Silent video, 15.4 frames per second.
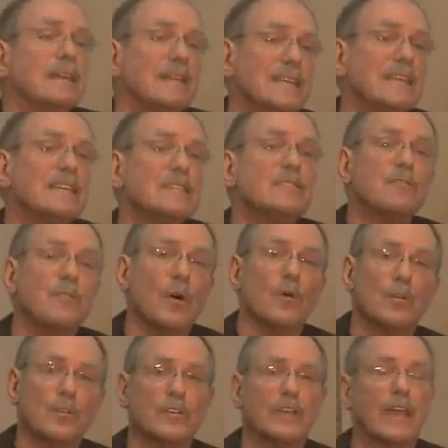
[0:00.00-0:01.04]
These
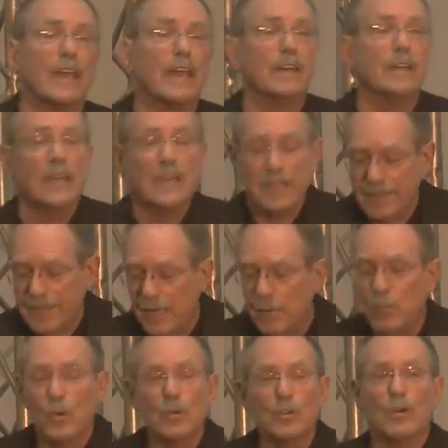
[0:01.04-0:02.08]
folks can. They
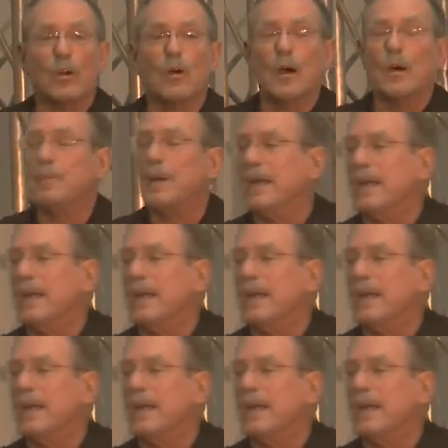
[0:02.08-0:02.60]
will grow up